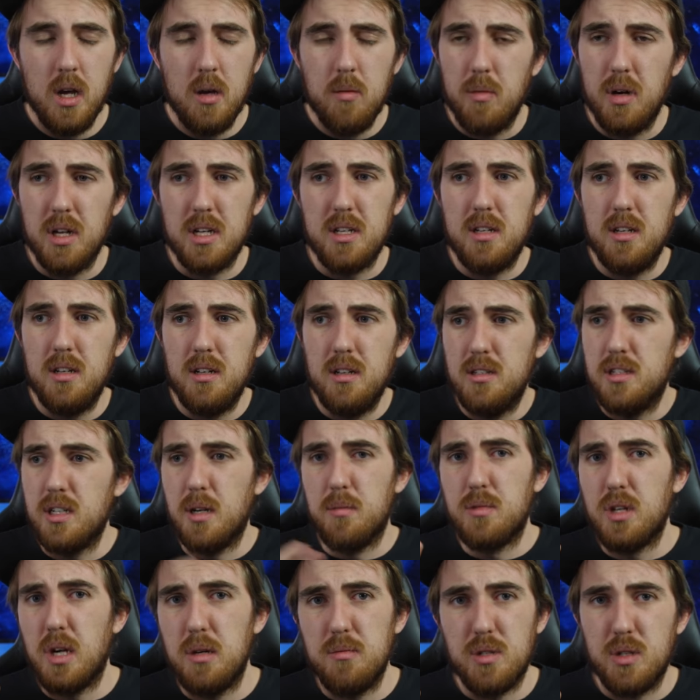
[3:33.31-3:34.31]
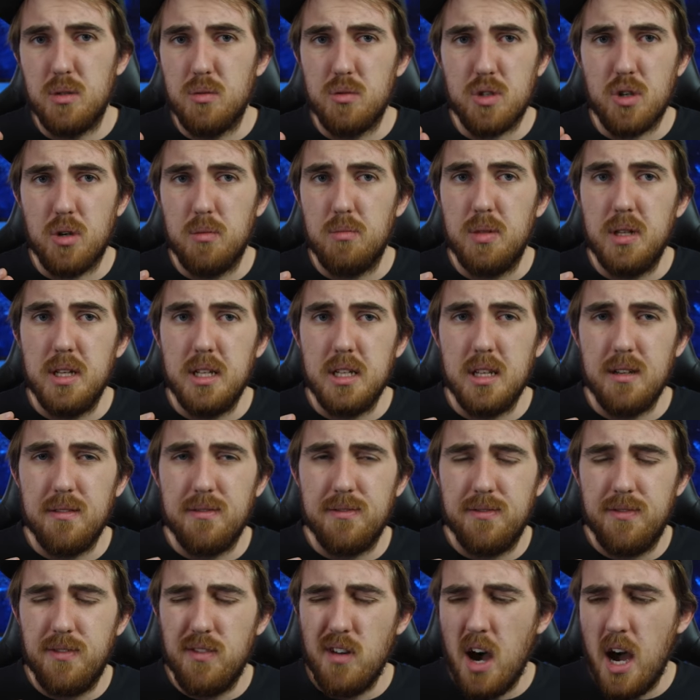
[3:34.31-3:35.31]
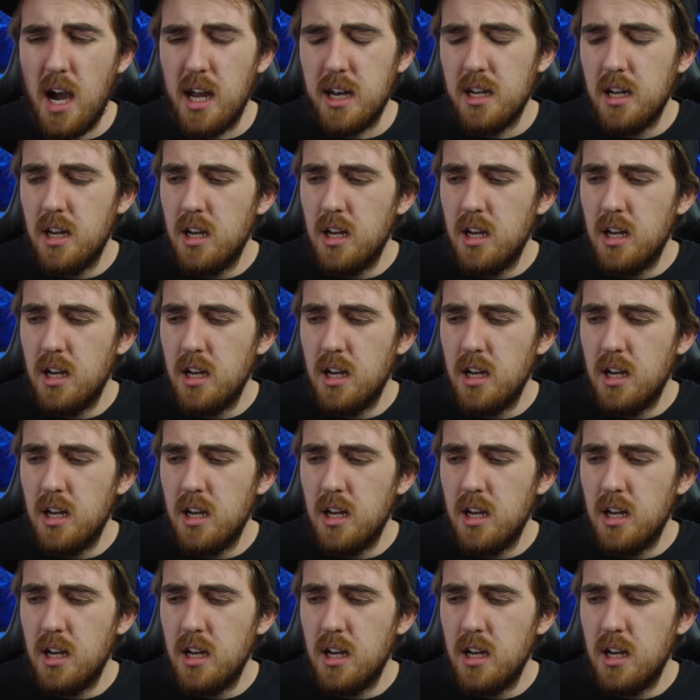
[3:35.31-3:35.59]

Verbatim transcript: but sometimes it was completely fine.